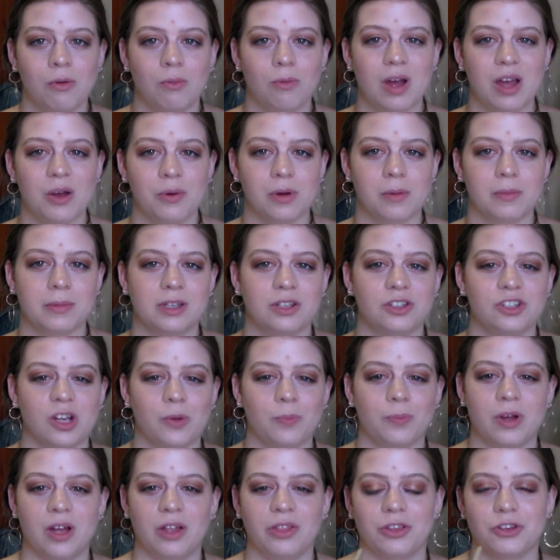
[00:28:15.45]
white women
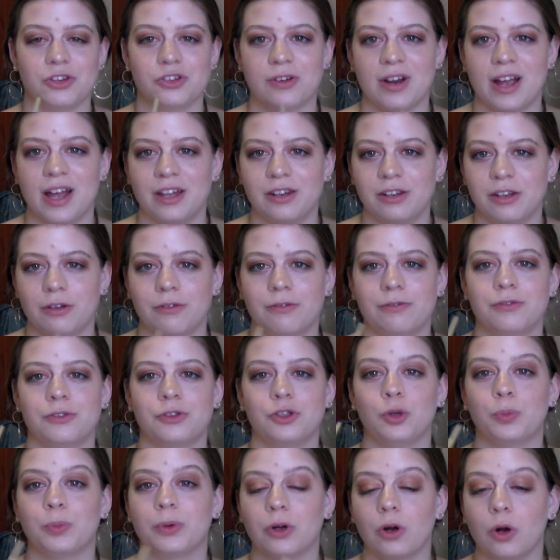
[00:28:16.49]
jump on the trend of
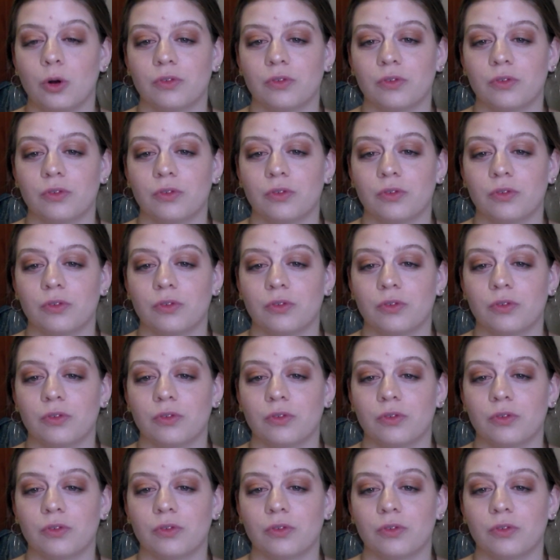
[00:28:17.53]
super